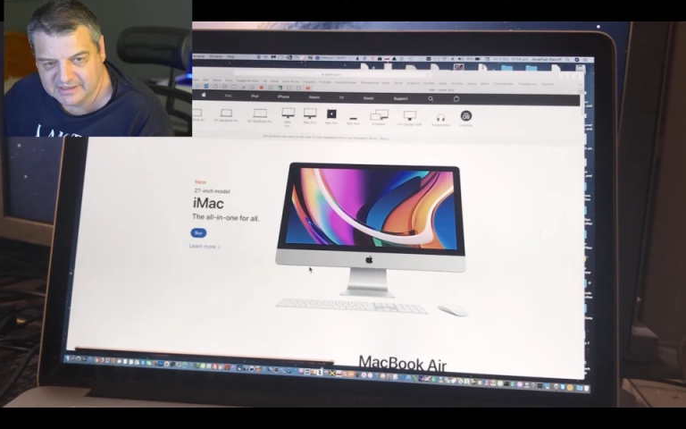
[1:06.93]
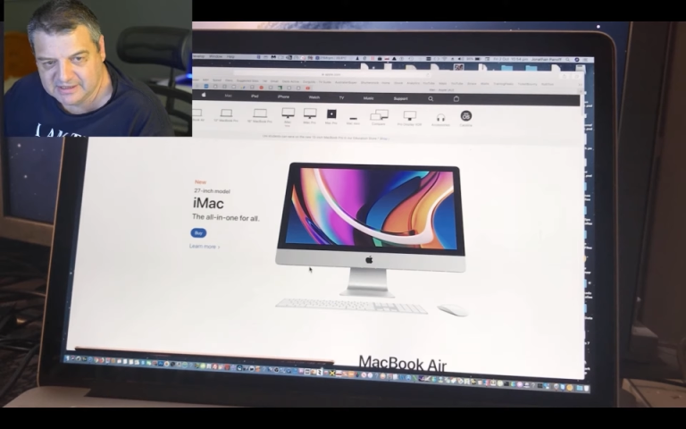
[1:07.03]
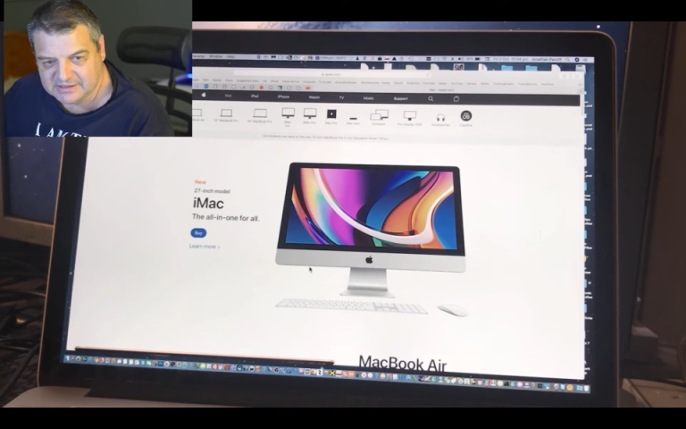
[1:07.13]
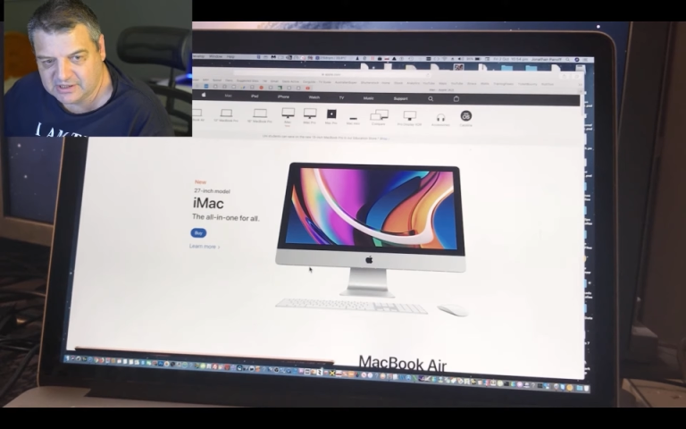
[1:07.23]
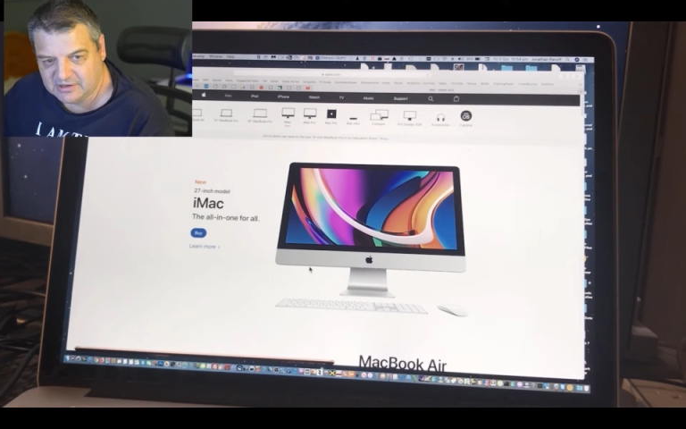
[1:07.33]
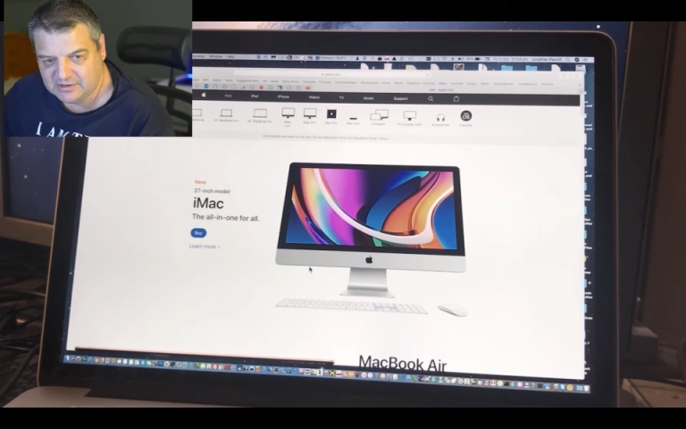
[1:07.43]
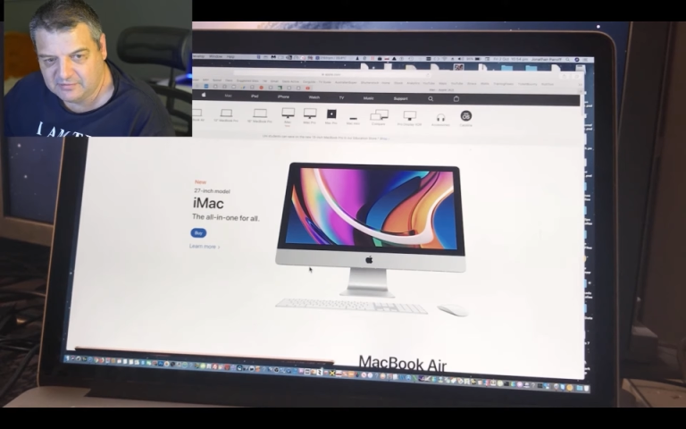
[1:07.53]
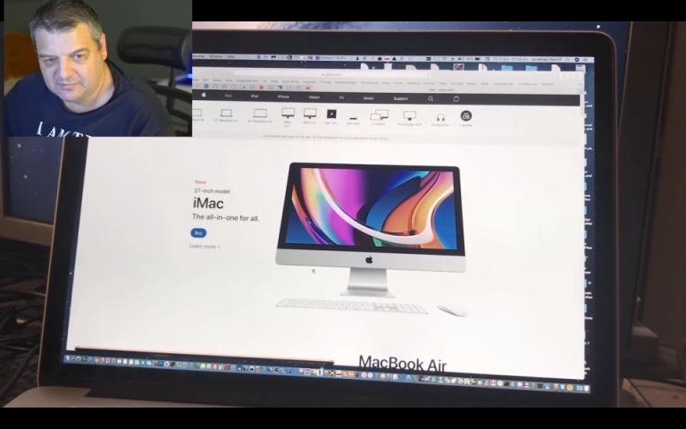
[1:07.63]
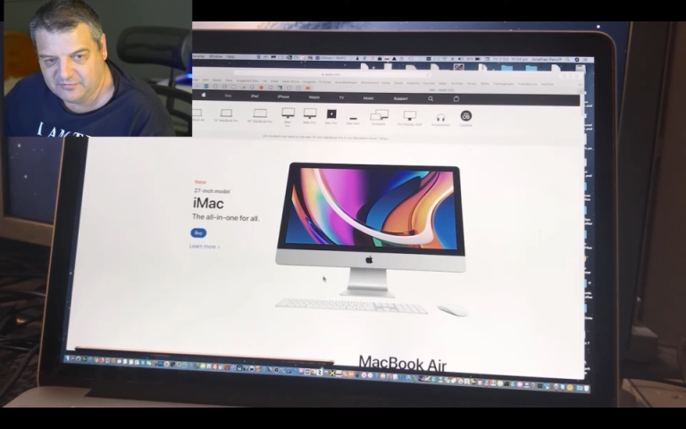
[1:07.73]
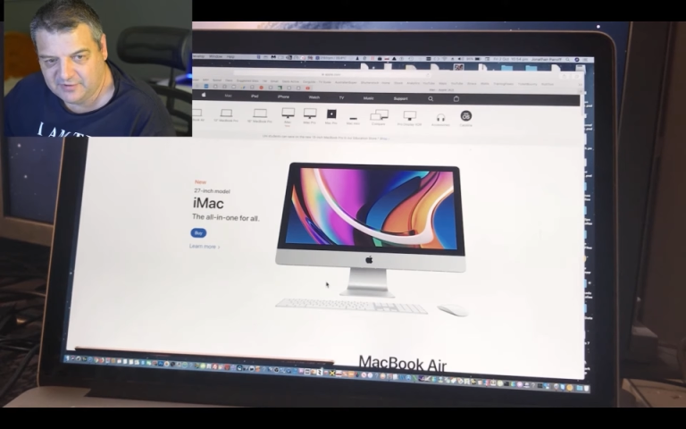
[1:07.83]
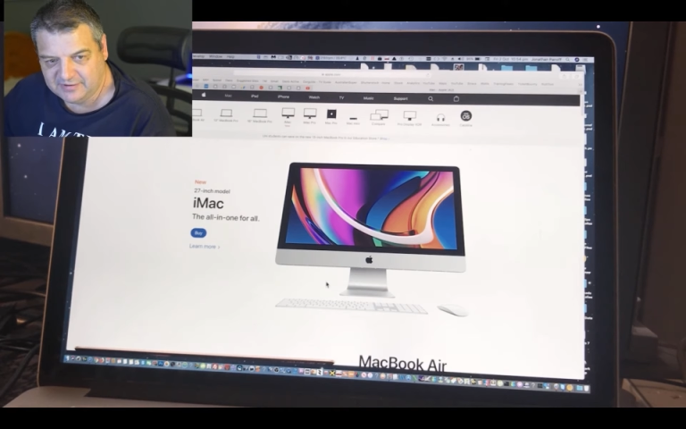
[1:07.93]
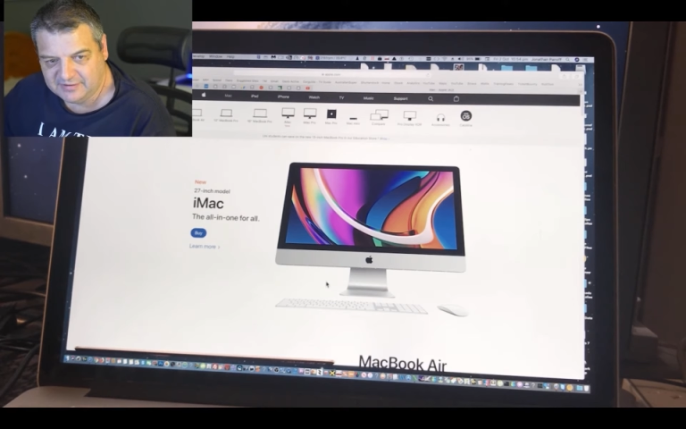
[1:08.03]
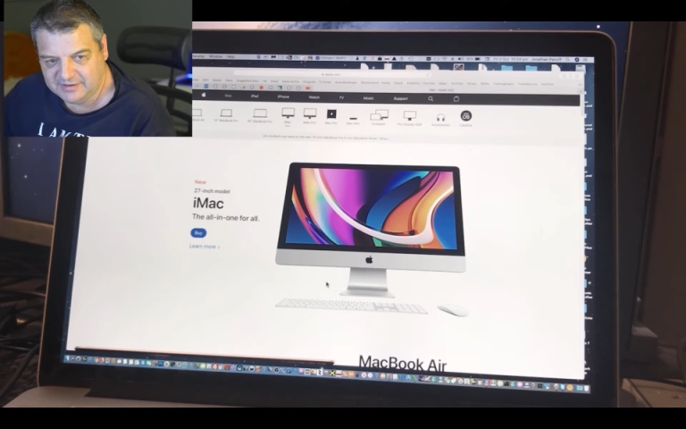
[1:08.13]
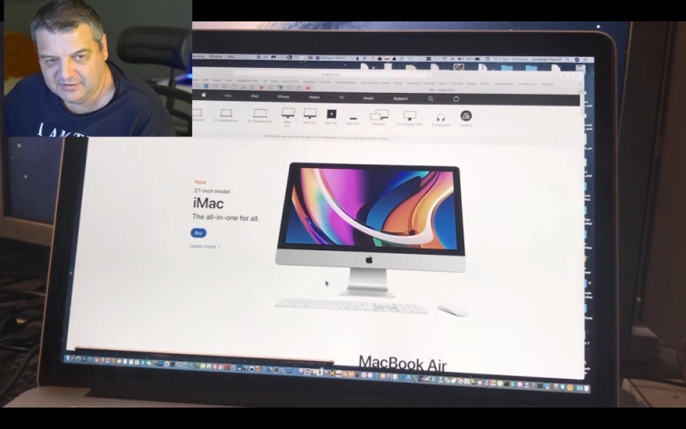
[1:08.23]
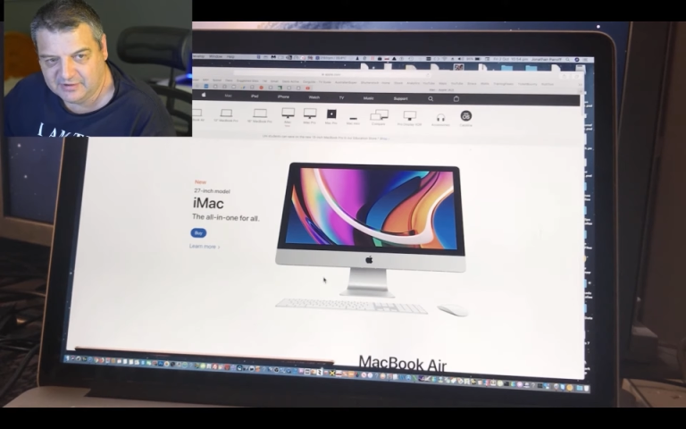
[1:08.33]
So first
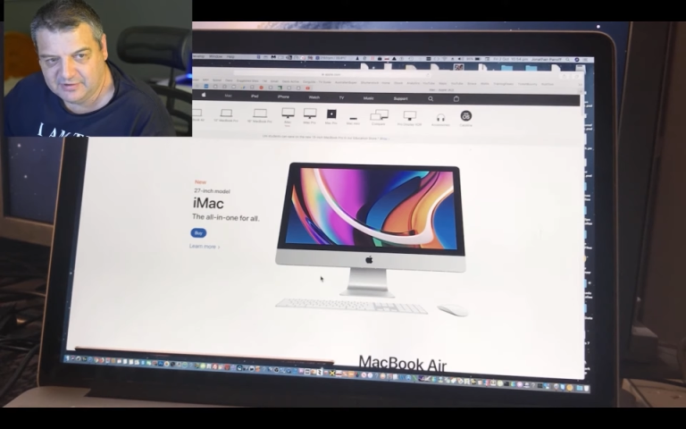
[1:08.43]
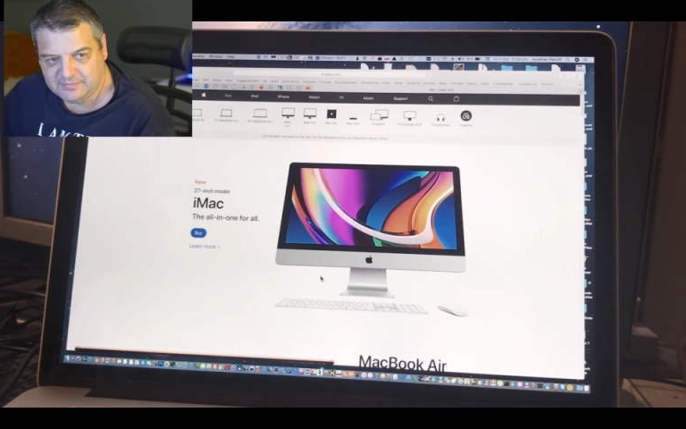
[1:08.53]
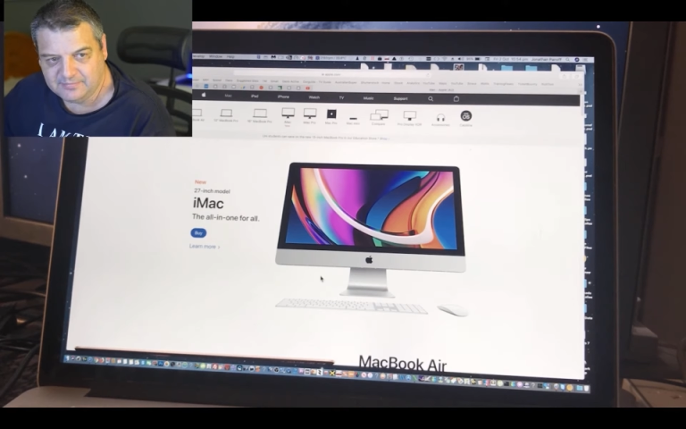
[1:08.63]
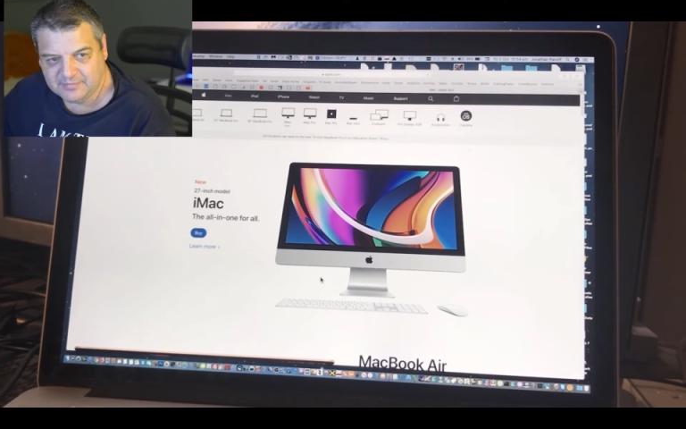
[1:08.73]
thing you do